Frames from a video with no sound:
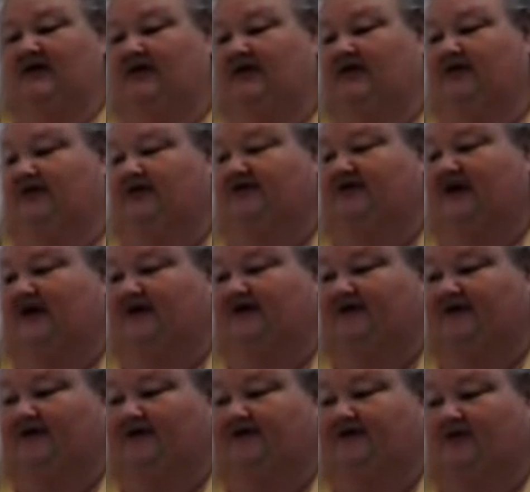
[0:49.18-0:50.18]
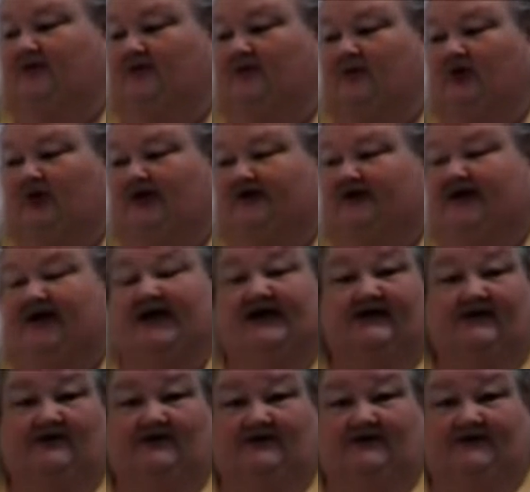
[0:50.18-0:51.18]
the Johnson's No More
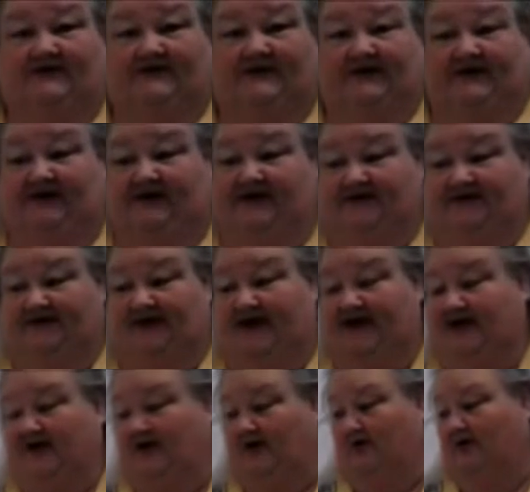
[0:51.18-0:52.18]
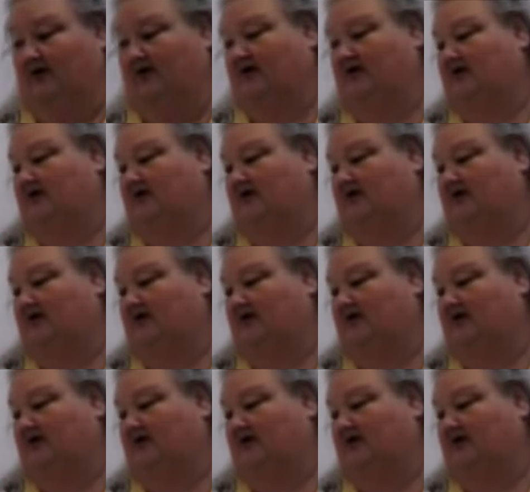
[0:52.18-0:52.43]
Tangles in his hair.